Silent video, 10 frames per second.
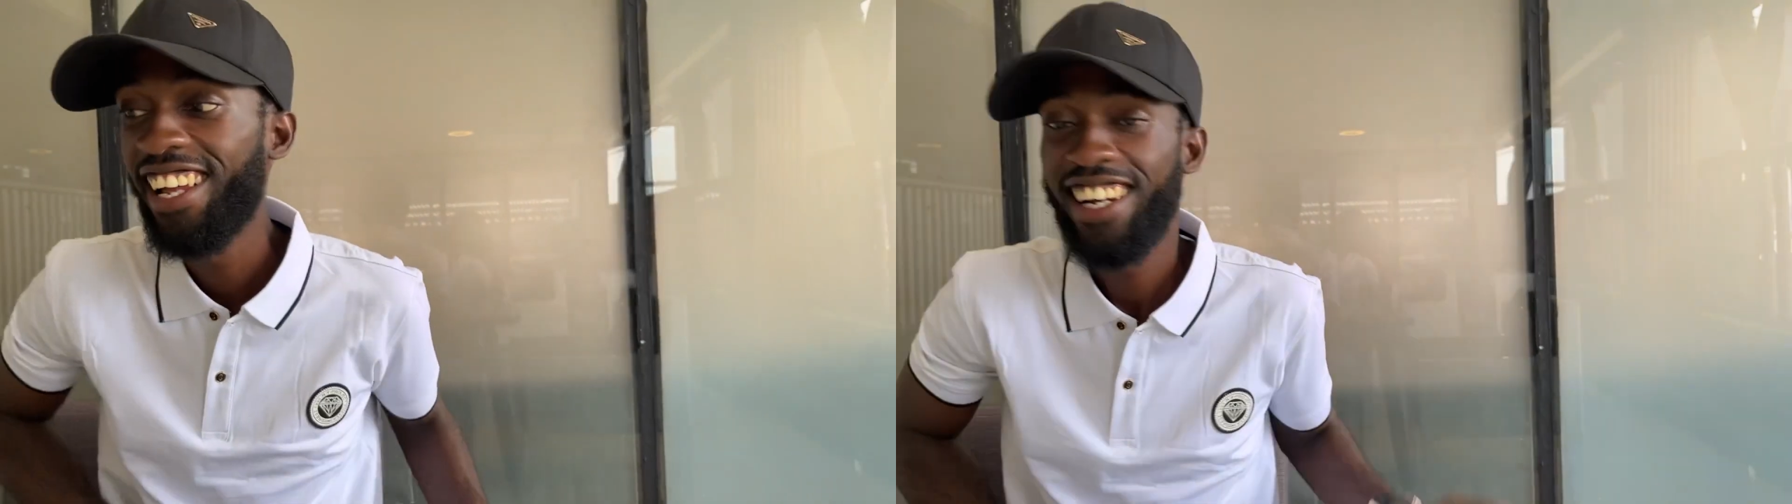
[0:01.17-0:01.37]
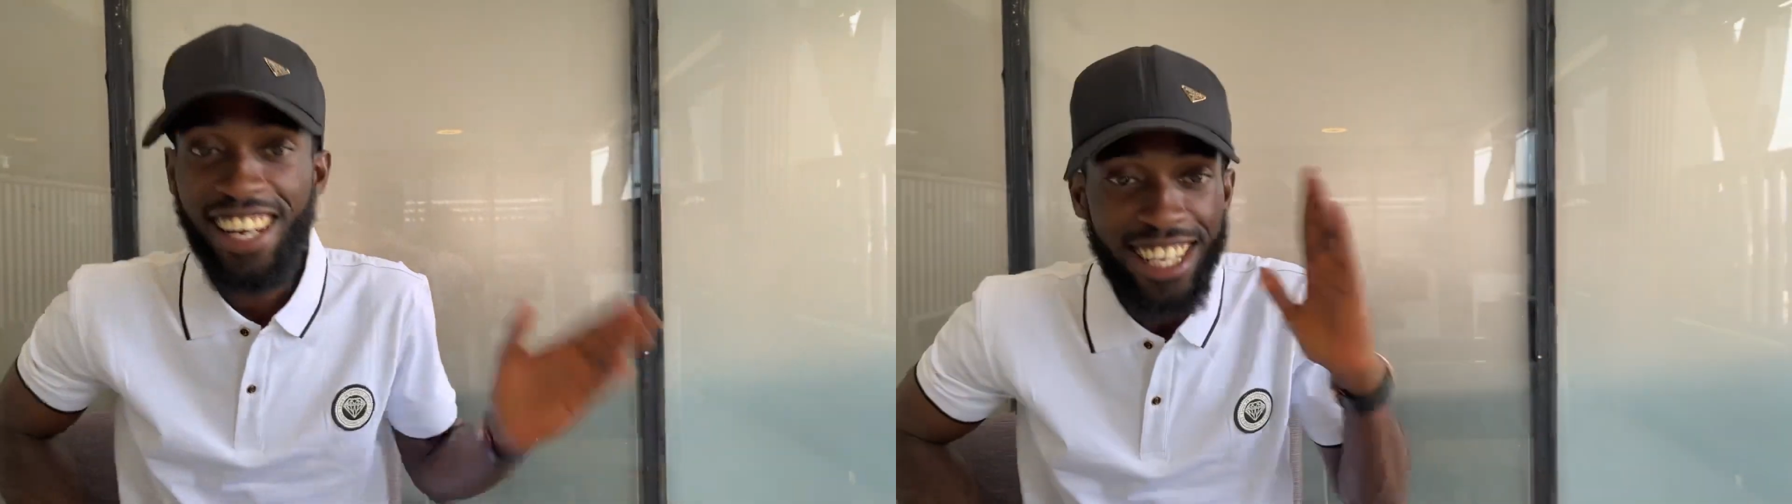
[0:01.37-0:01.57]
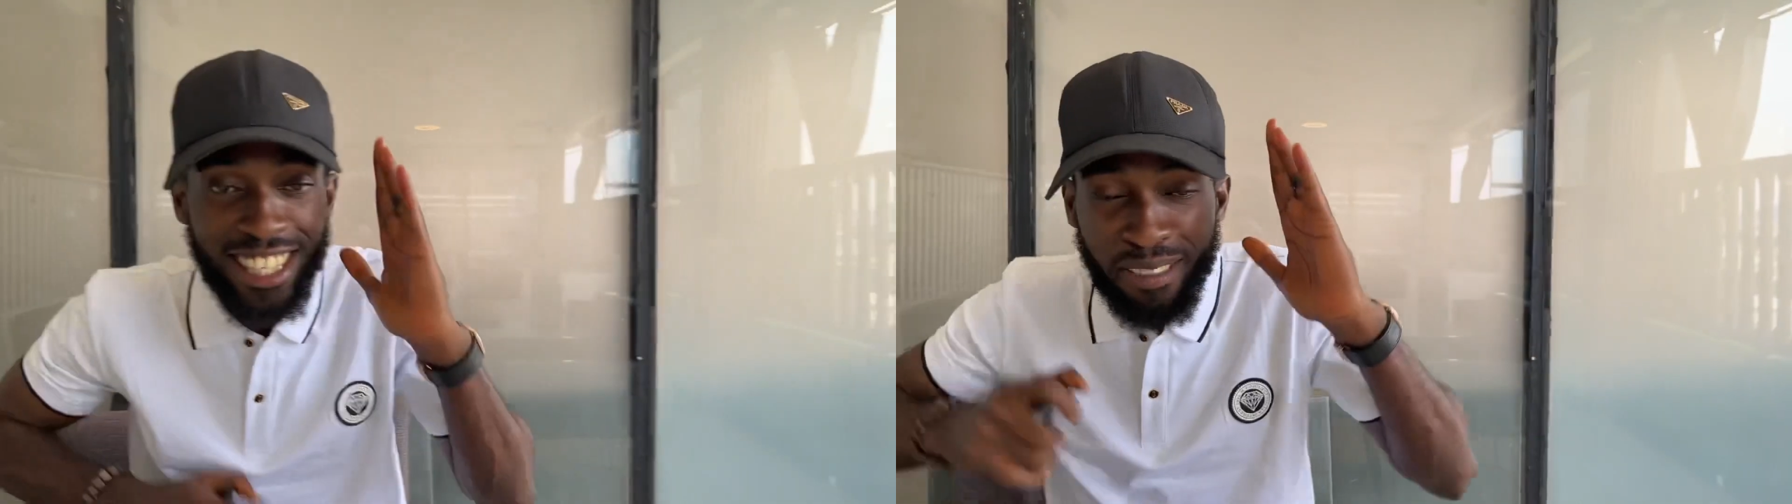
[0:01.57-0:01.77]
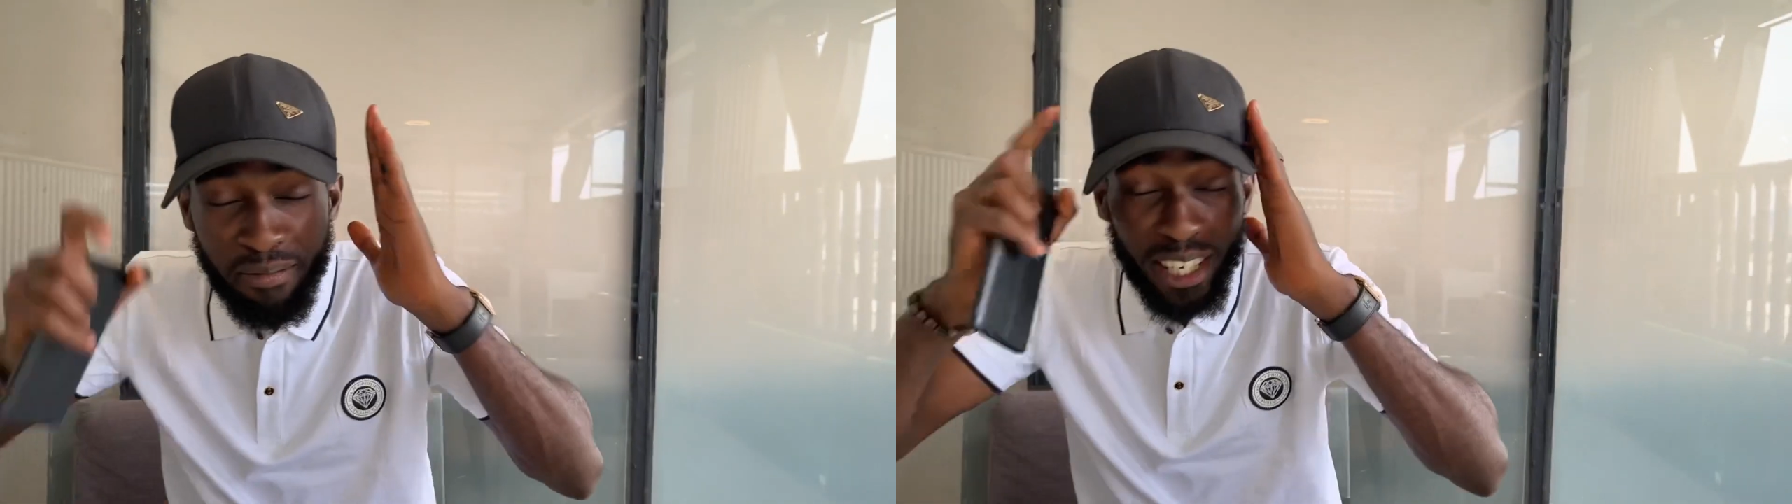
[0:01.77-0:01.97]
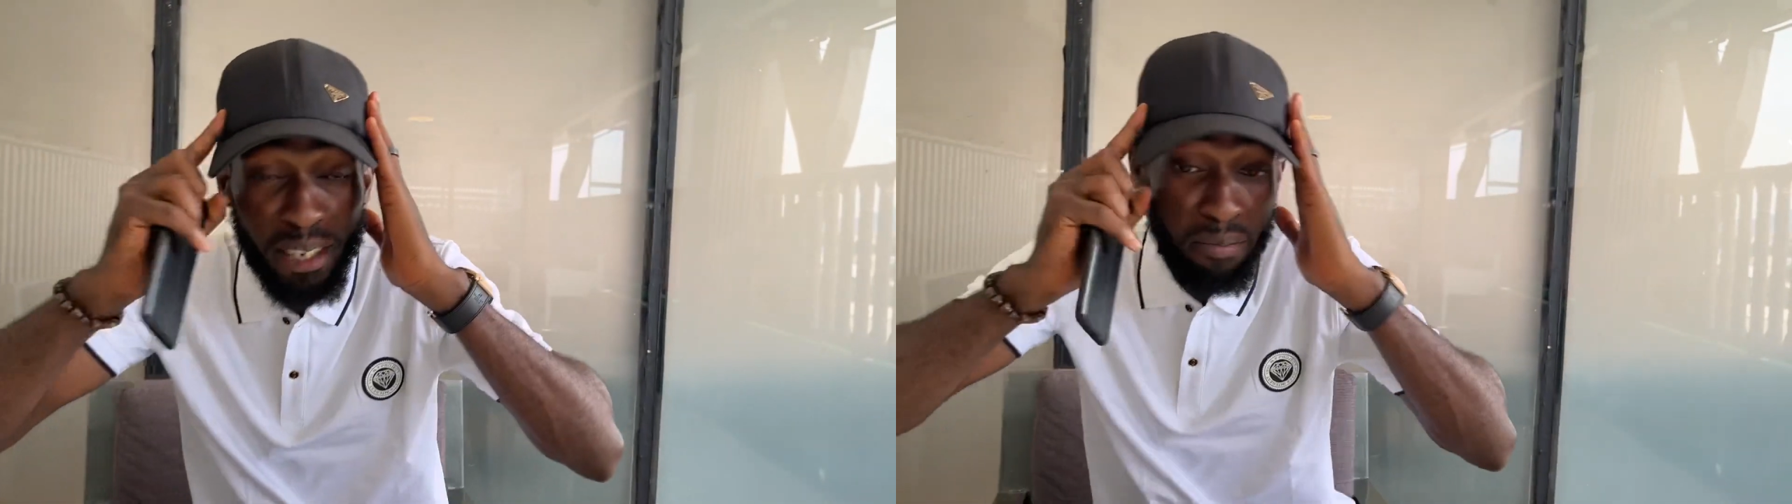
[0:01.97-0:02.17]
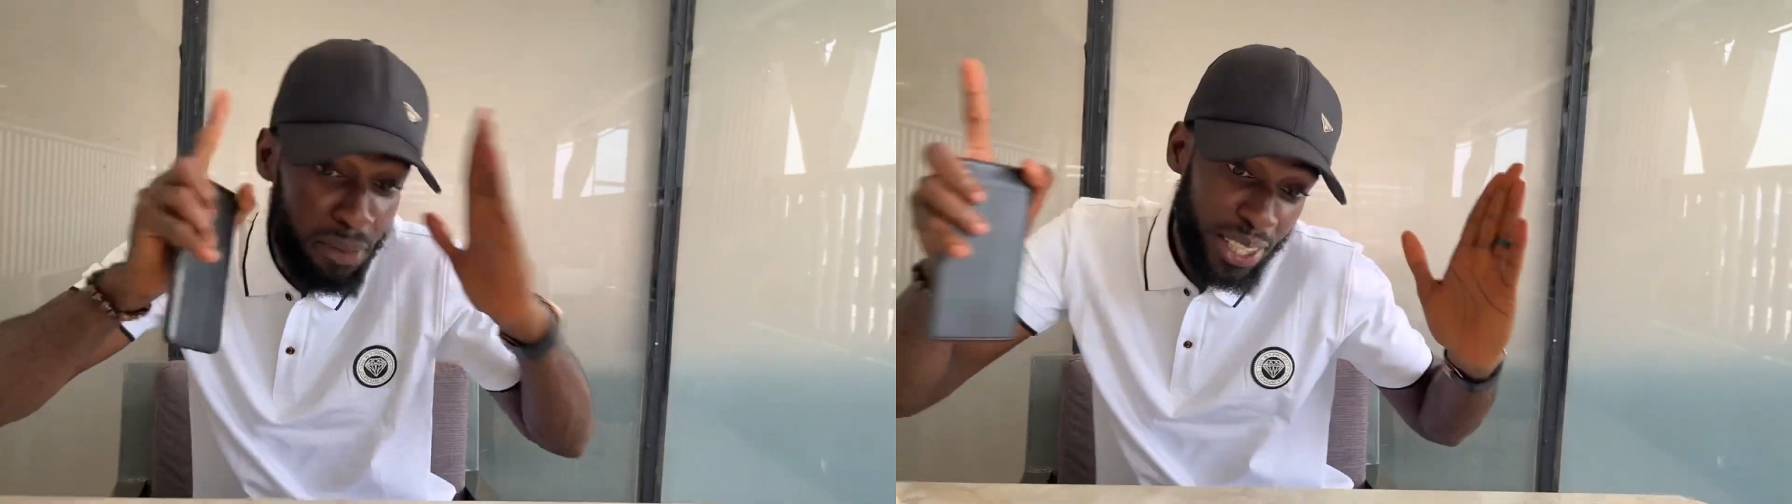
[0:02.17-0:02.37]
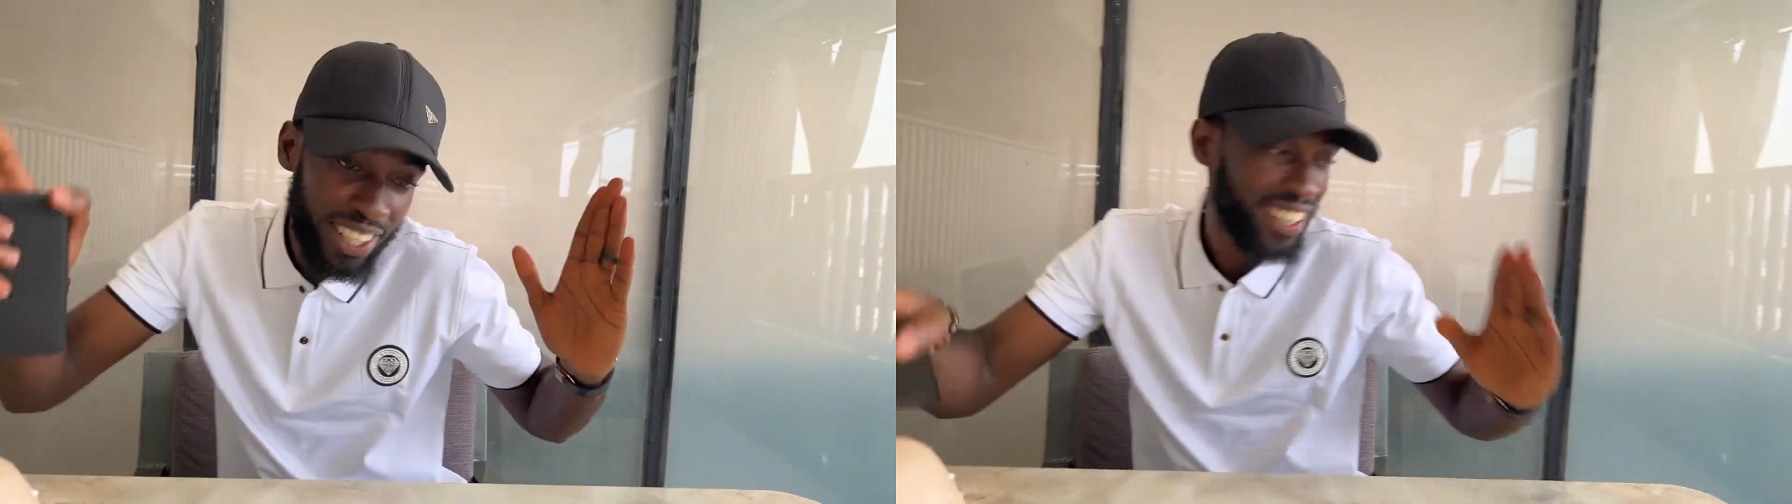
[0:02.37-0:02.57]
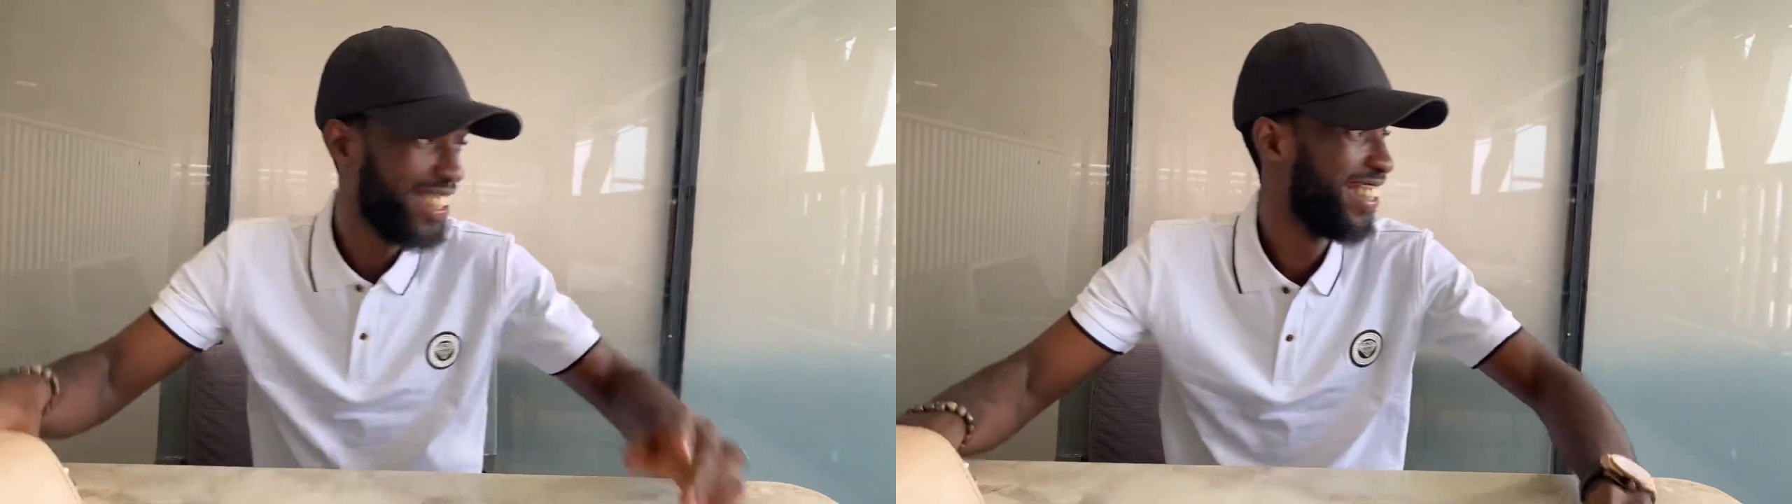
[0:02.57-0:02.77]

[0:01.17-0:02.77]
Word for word: Let me be.